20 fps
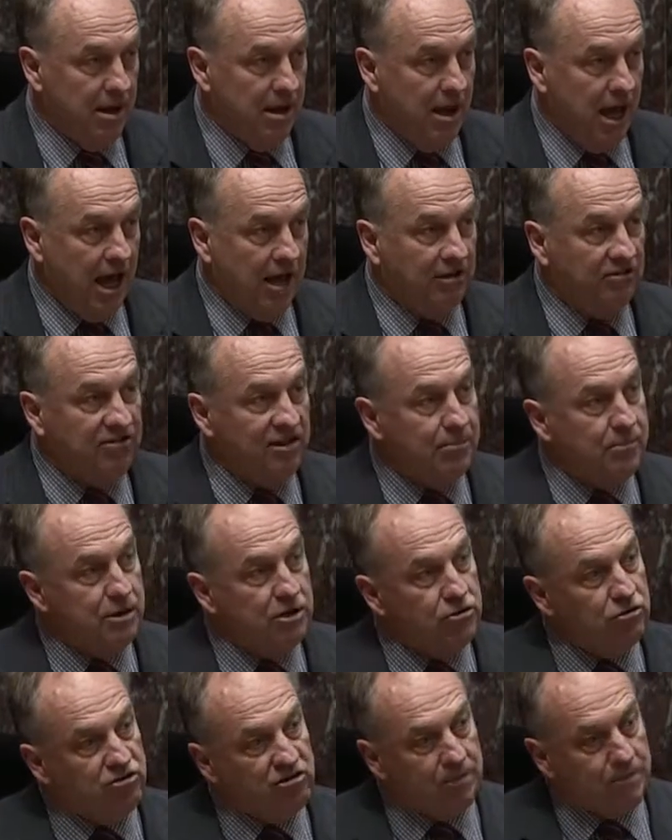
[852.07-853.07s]
and as someone
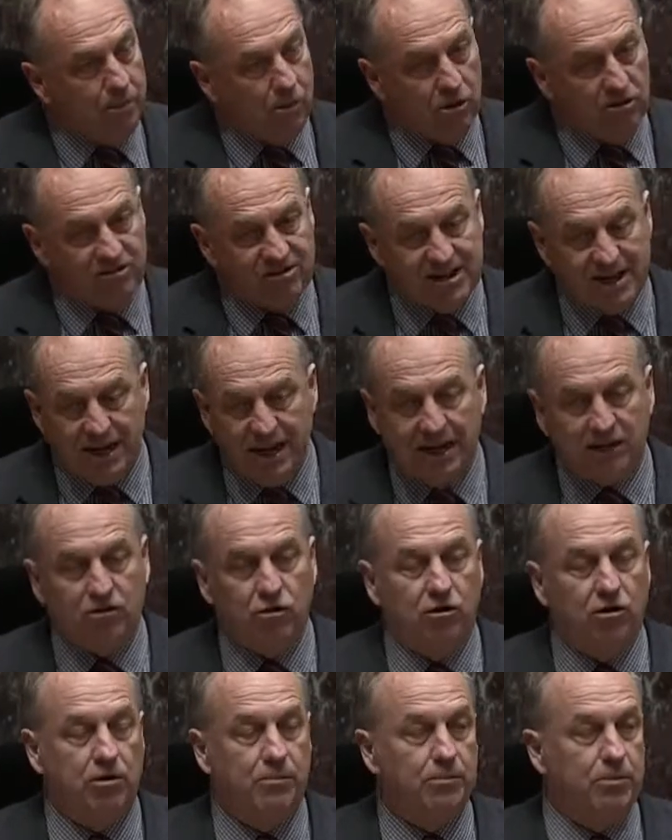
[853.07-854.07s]
who supports the
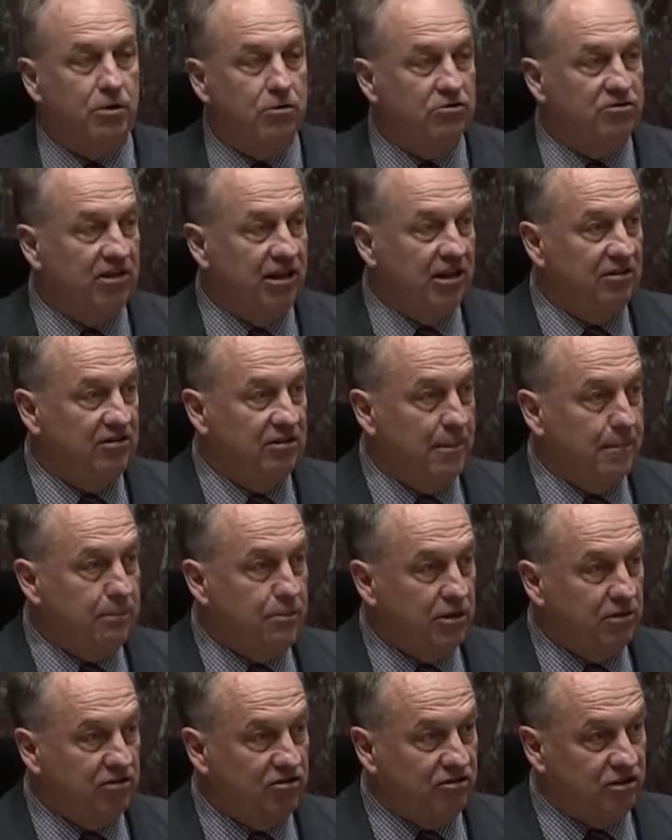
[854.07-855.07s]
electoral process that
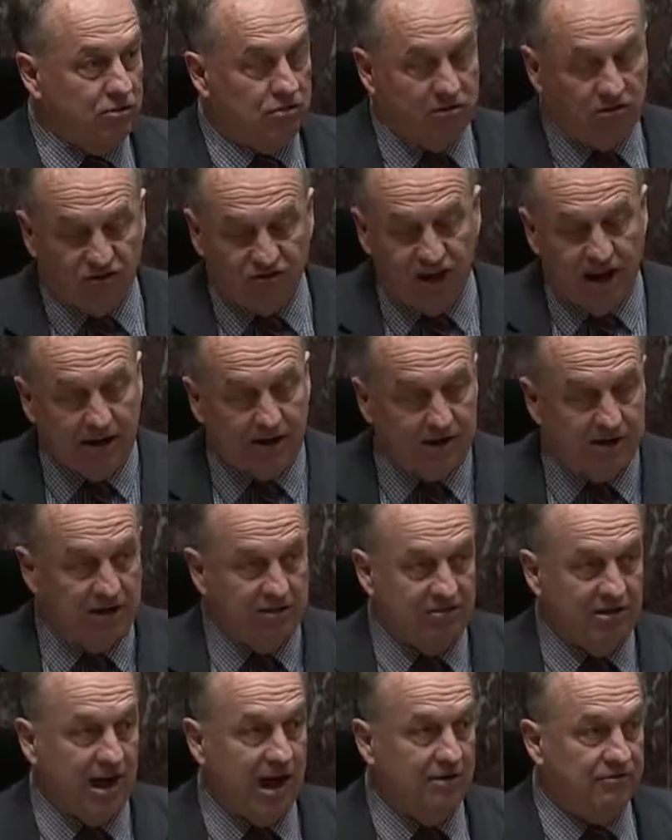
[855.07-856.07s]
puts students, faculty, and
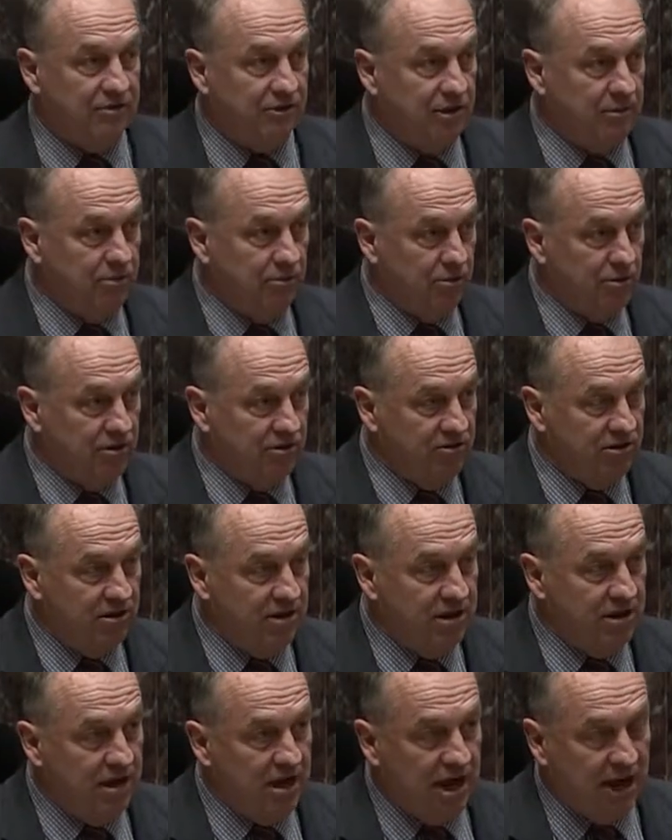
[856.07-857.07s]
staff on the boards,
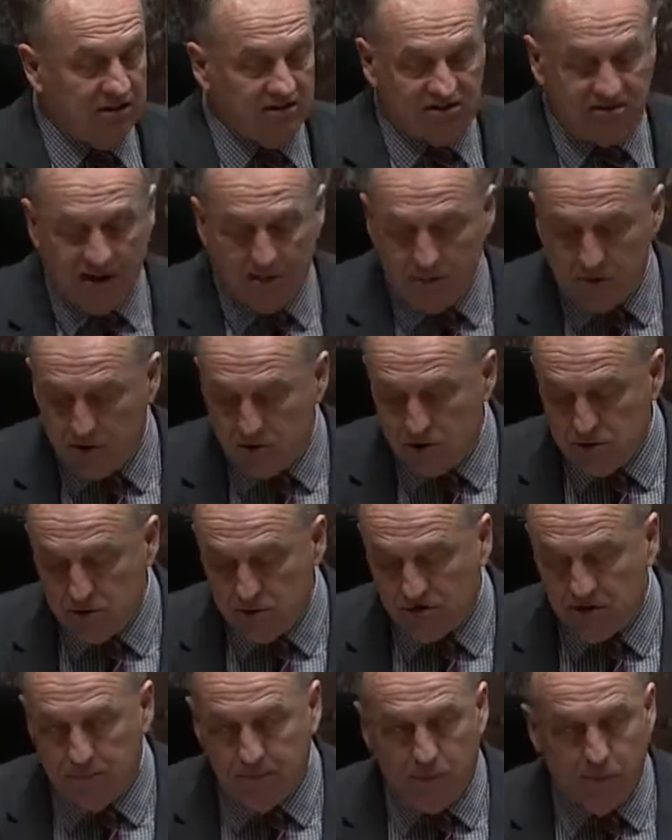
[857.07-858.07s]
as someone who
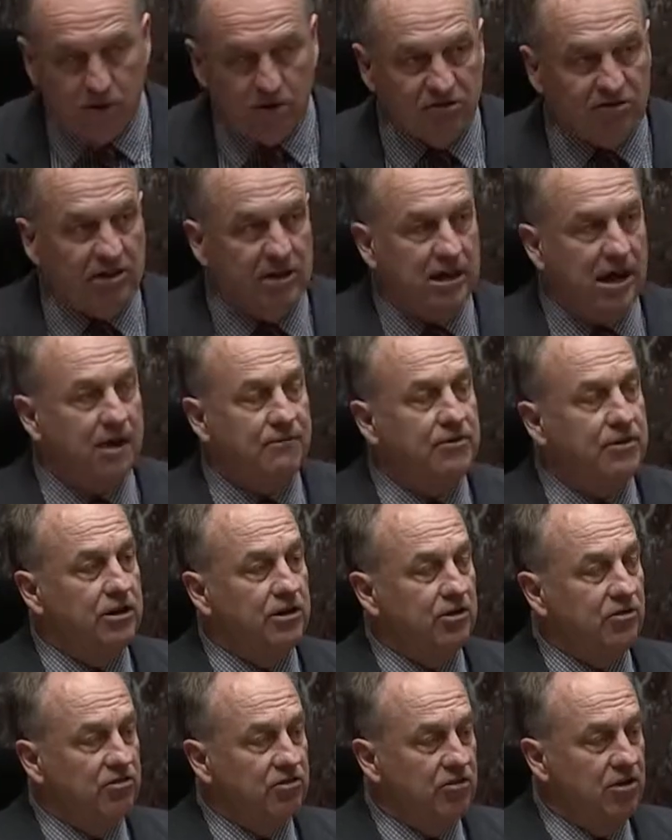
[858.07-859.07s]
supports the
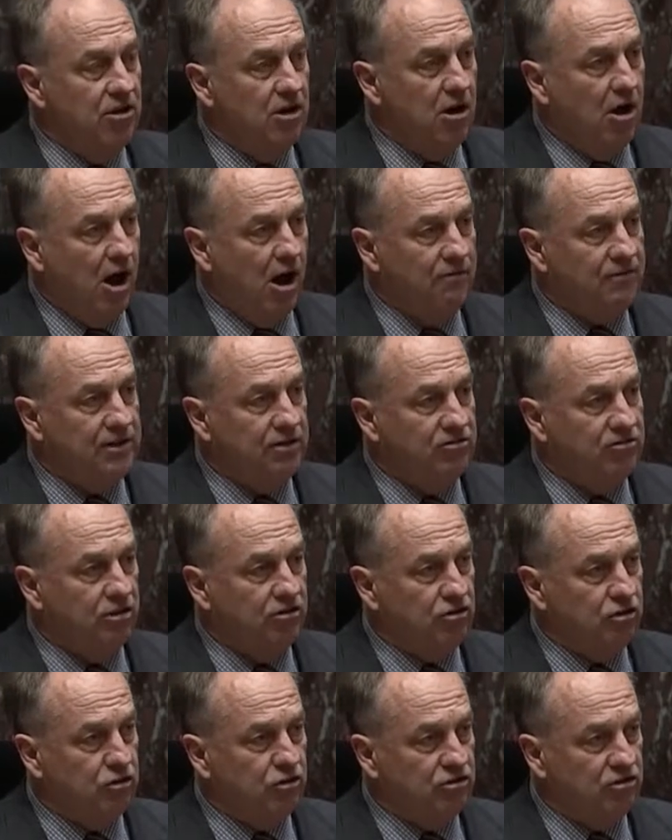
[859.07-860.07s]
governance of
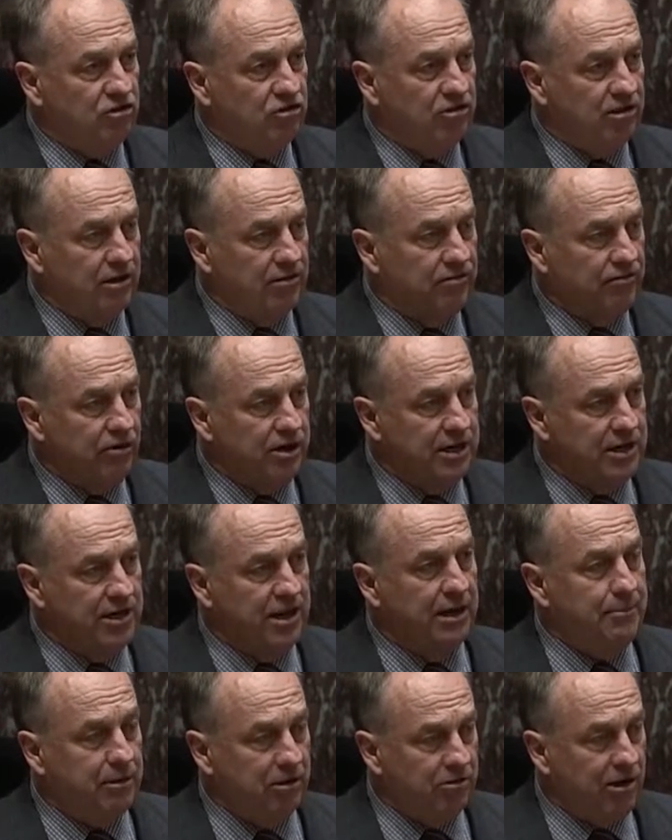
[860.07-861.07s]
institutions in a free and
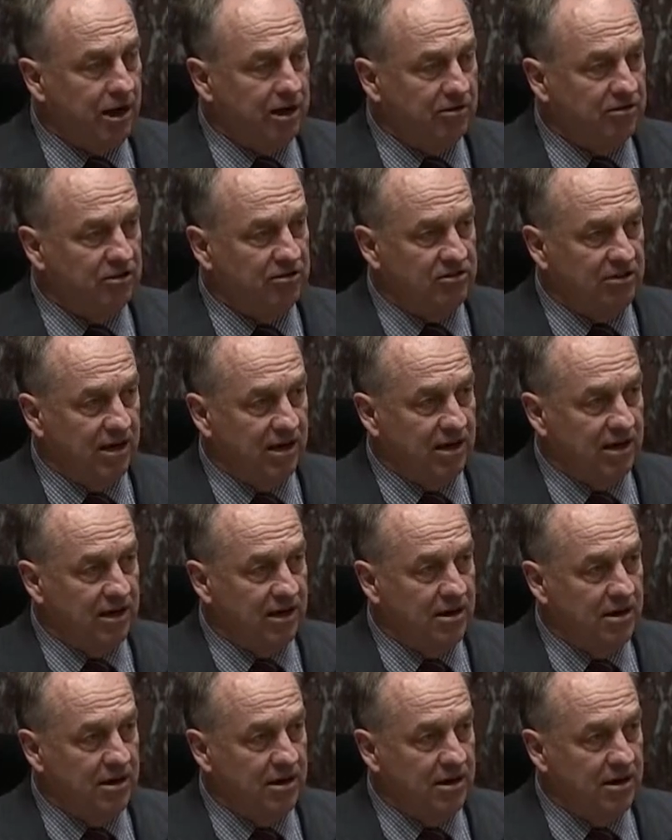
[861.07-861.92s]
democratic society,